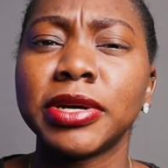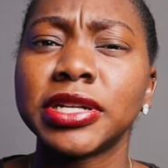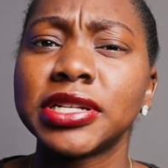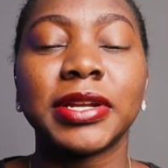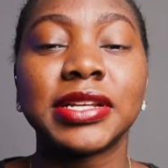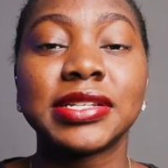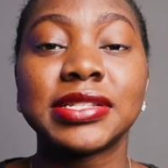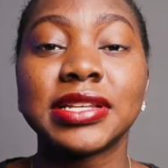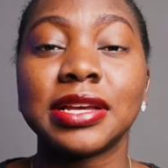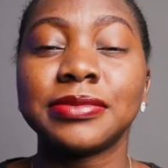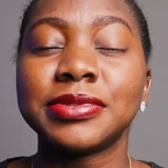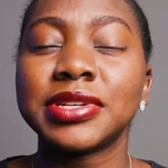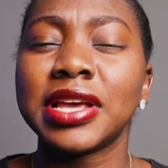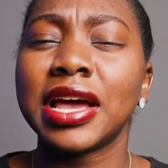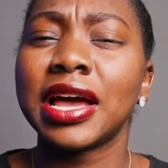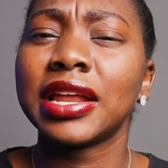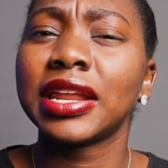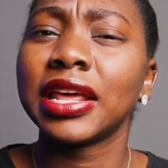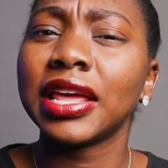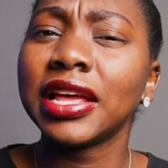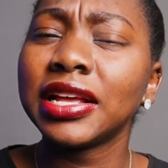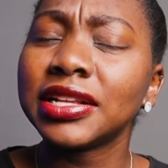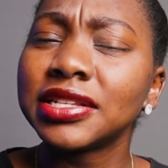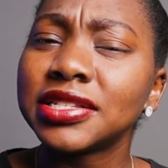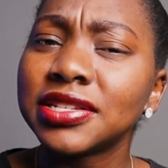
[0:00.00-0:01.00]
But this time she
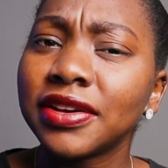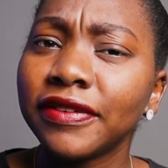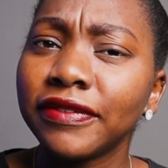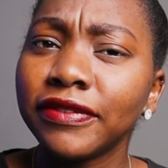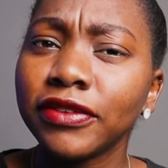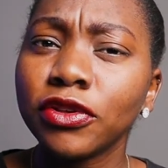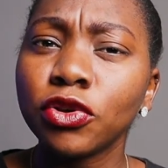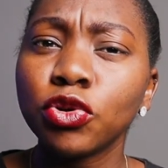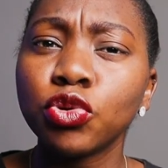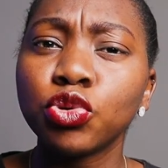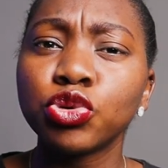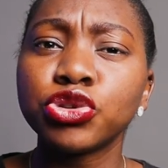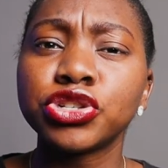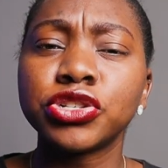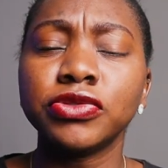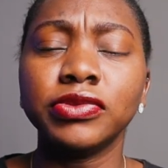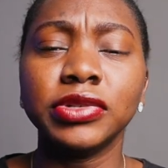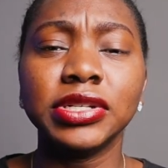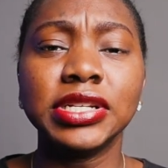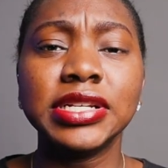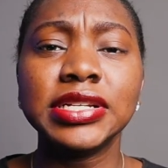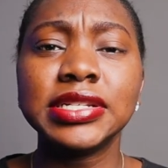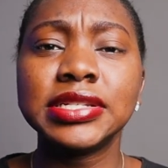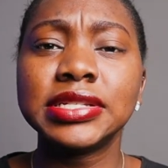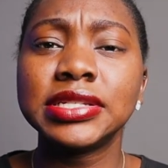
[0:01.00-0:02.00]
had interviews, she
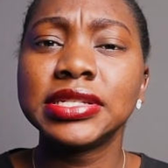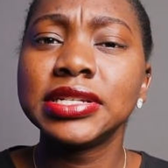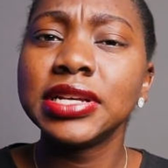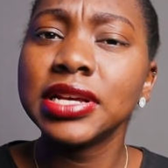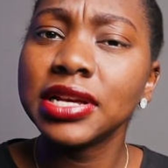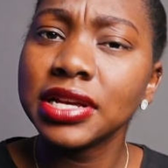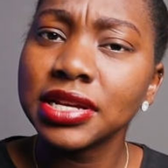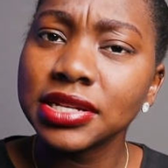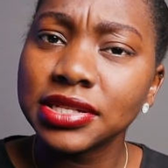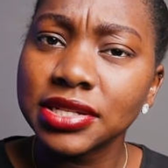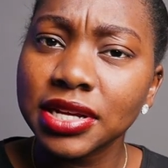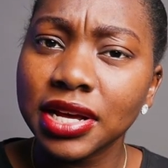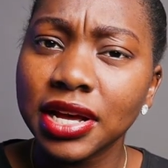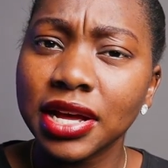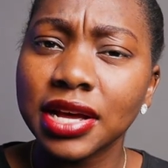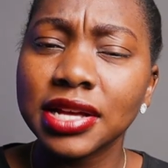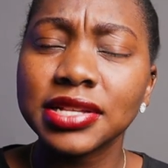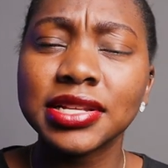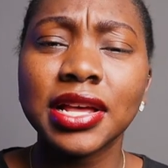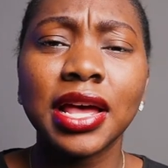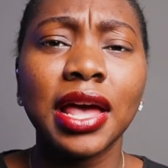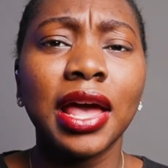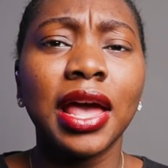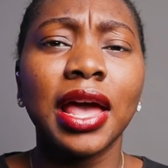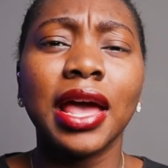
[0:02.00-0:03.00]
released teasers,